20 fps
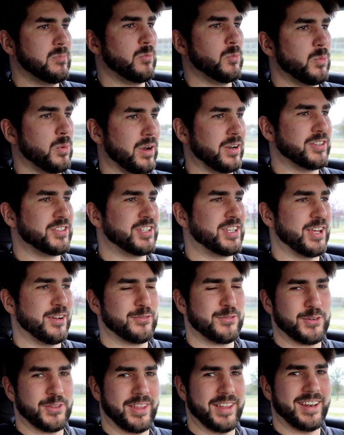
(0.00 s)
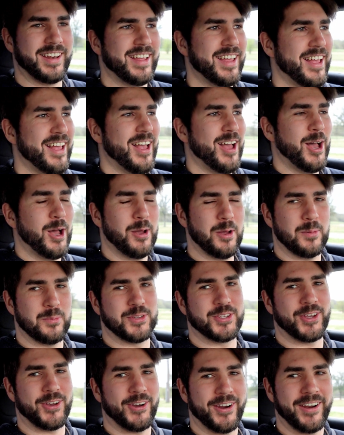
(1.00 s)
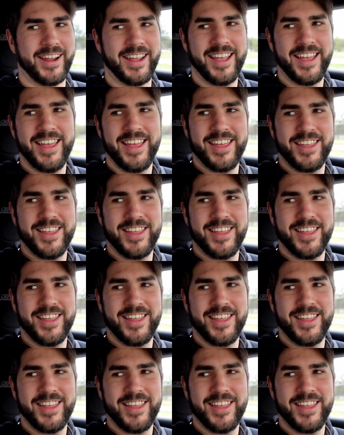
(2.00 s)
where it's stiffer than I'm sorry,